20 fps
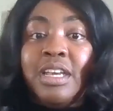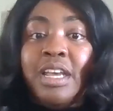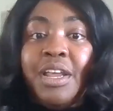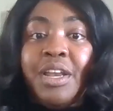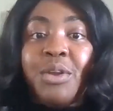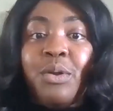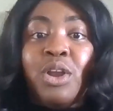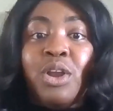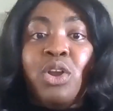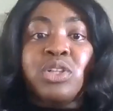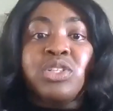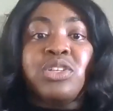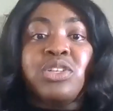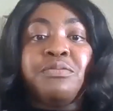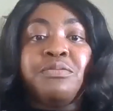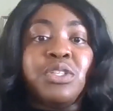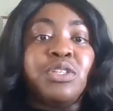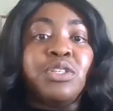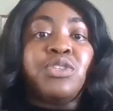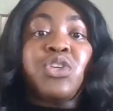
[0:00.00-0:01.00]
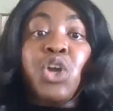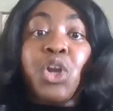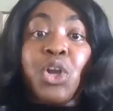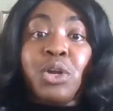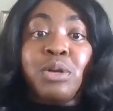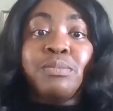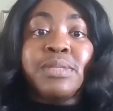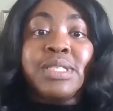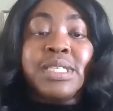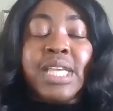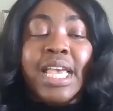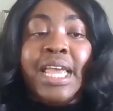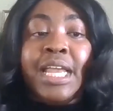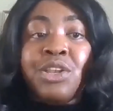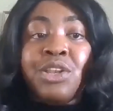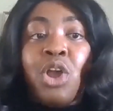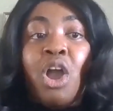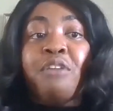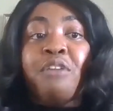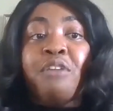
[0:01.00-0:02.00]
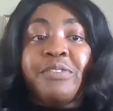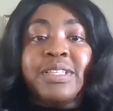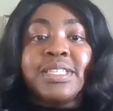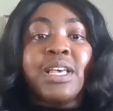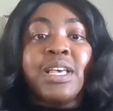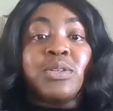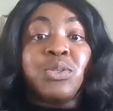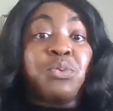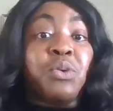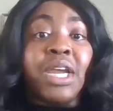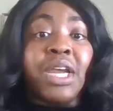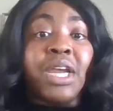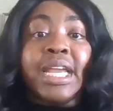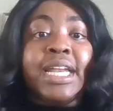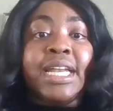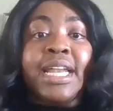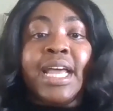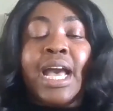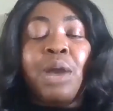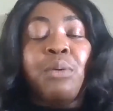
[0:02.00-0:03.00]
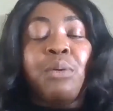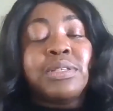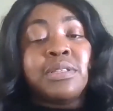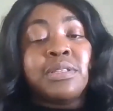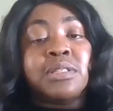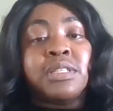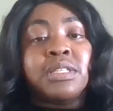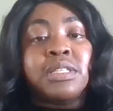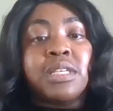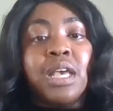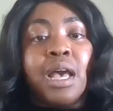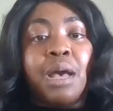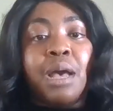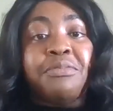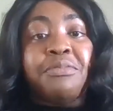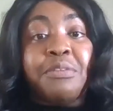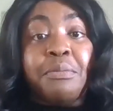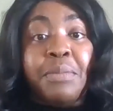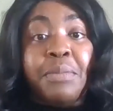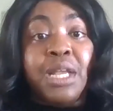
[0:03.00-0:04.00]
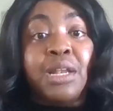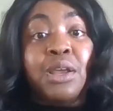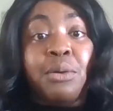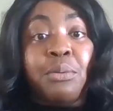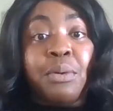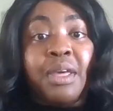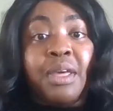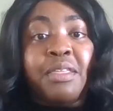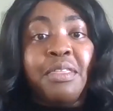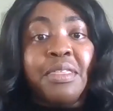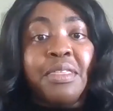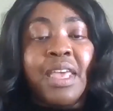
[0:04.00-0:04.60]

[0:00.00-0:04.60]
There are a lot of the terms in the office I was working in that I wasn't familiar with.